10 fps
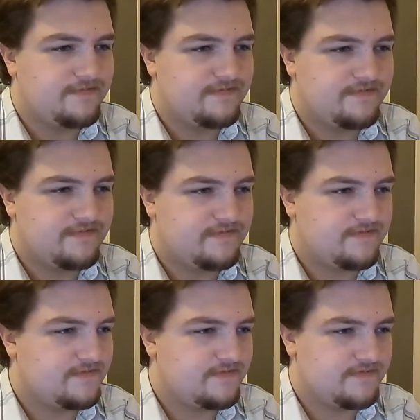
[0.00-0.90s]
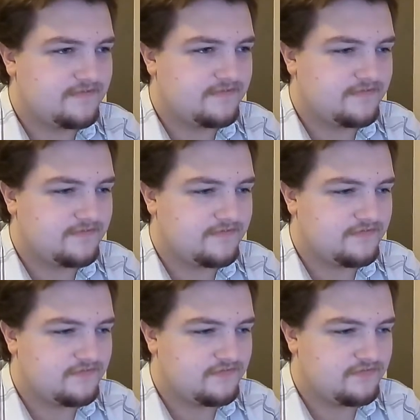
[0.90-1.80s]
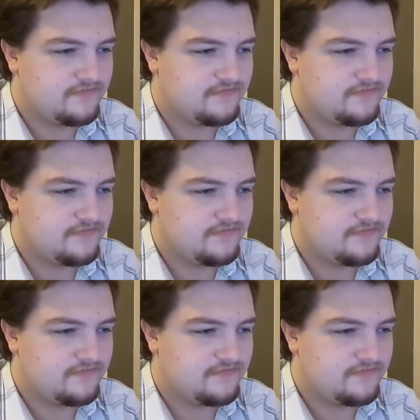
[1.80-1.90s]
(silence)